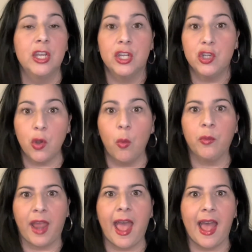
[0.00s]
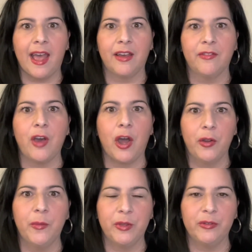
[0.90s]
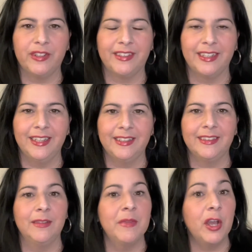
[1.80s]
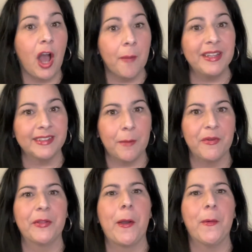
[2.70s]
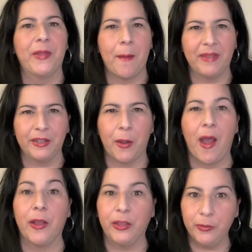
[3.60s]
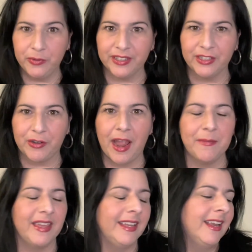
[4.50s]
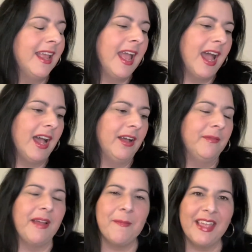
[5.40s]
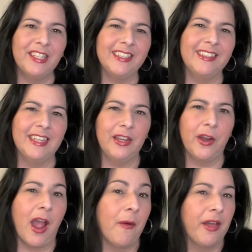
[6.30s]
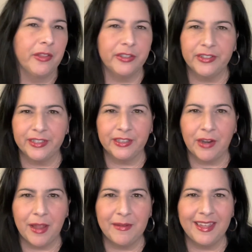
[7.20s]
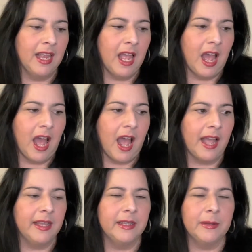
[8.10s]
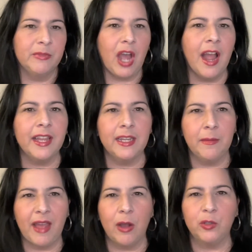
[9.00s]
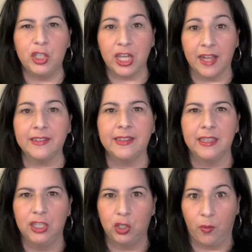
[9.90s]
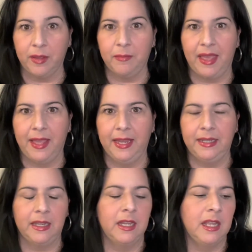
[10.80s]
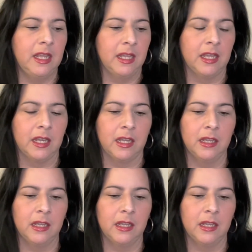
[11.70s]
don't have autoimmune disease? Leave me a comment down below. Let me know how you describe it. I'm anxious to hear how others describe it. I am talking about just the joint pain in